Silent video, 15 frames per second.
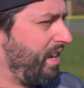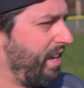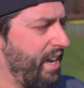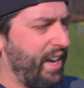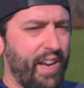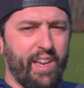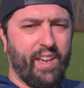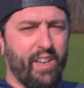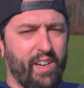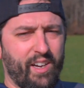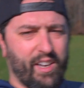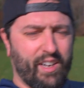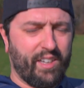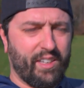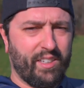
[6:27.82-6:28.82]

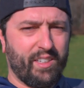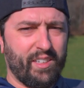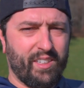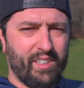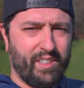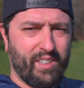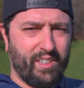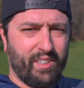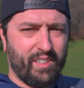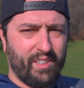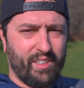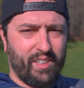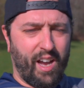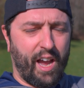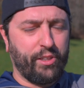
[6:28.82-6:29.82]

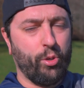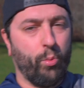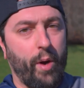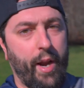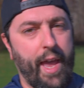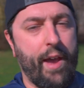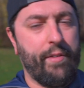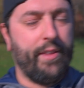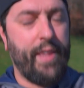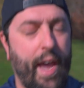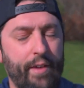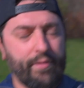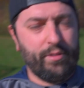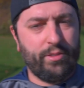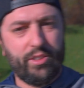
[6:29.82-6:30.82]
I do want to have it
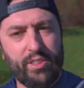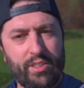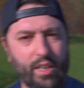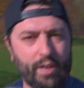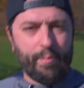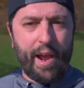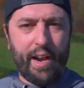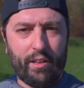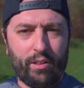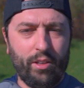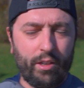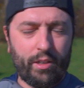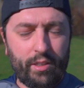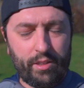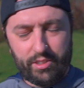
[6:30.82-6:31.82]
have a cinematic
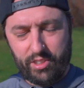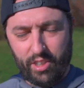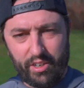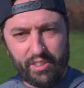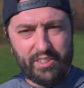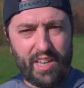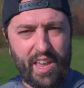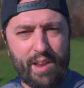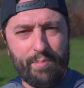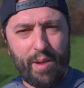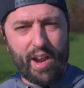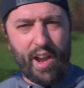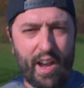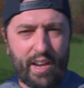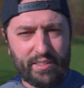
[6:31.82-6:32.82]
look. The sun is in
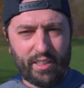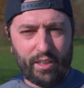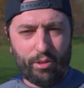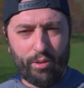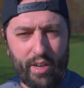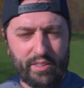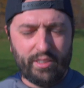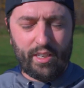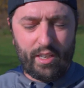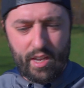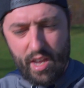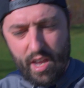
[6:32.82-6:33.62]
my eyes like crazy.